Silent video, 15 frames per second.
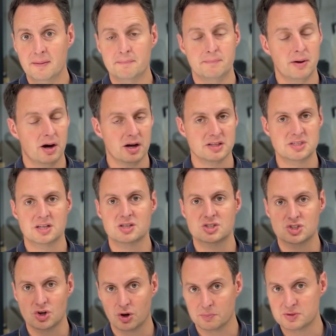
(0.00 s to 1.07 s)
But
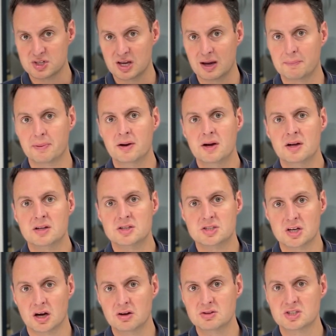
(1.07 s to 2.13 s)
top tip,
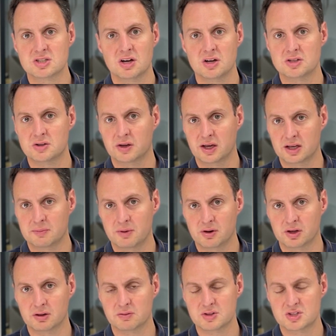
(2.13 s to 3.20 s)
don't start doing any
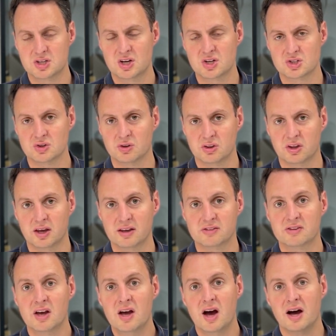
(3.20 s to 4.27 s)
market research on
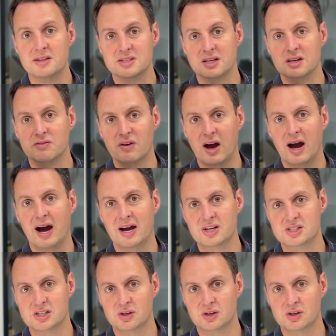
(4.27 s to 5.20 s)
things until you've actually